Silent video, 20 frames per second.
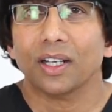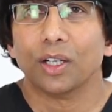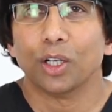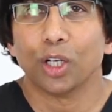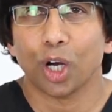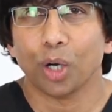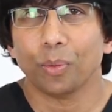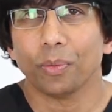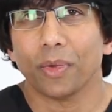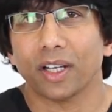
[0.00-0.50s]

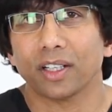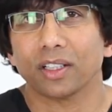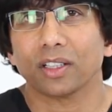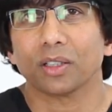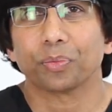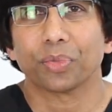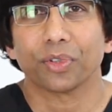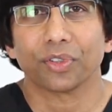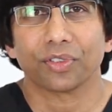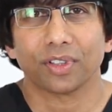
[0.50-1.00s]
No
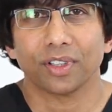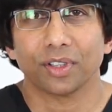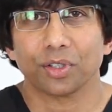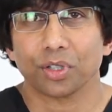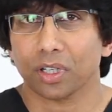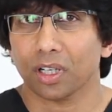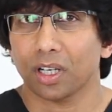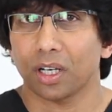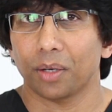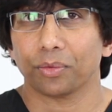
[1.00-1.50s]
medical
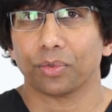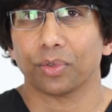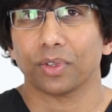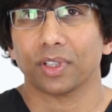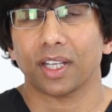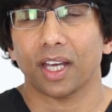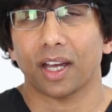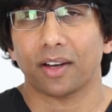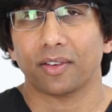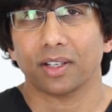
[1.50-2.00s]
procedure comes
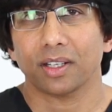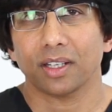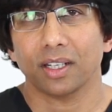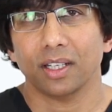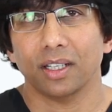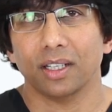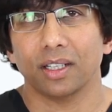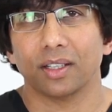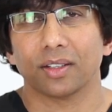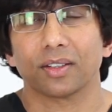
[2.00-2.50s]
with
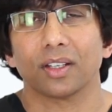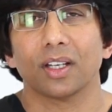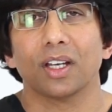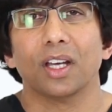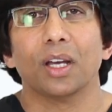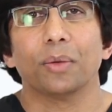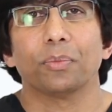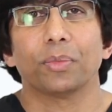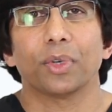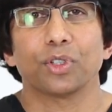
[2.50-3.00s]
guarantees,
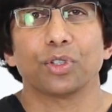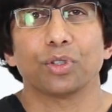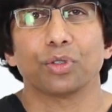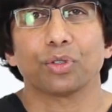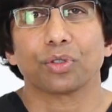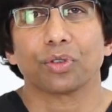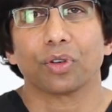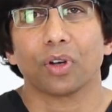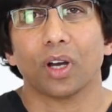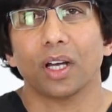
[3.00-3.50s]
but you
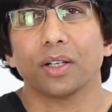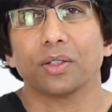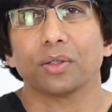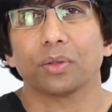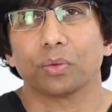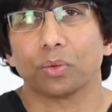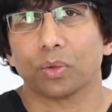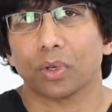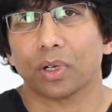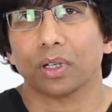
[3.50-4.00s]
try
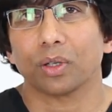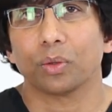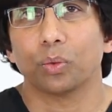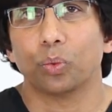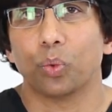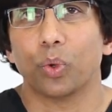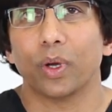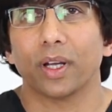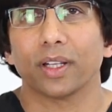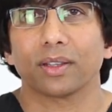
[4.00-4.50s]
to work
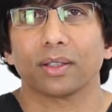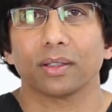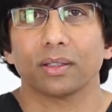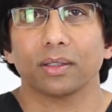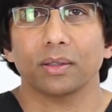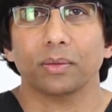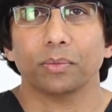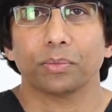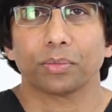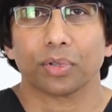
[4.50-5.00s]
with
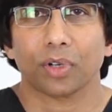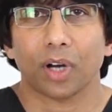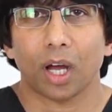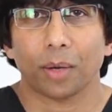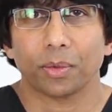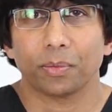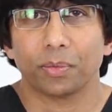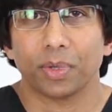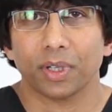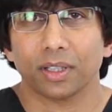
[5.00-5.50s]

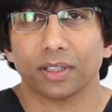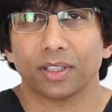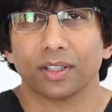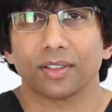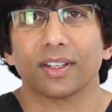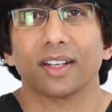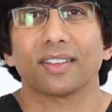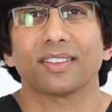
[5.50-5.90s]
probabilities.